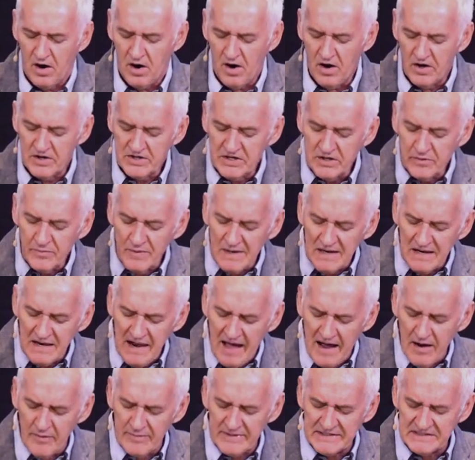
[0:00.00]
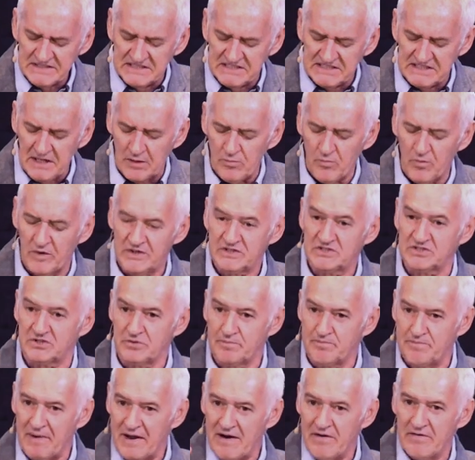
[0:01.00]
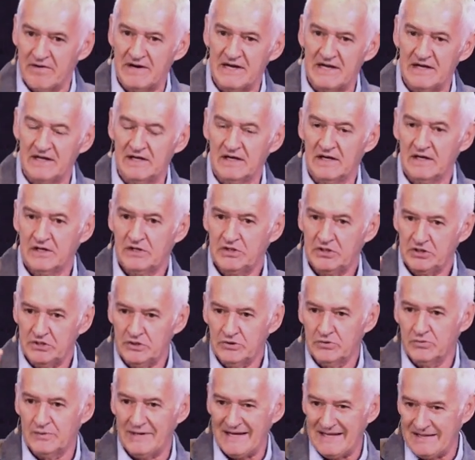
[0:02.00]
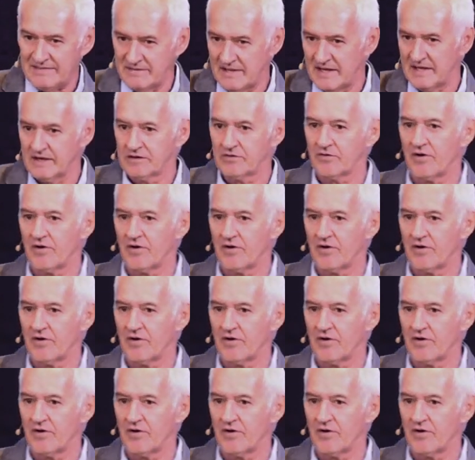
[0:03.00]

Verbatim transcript: Are you allowing someone to bury you in their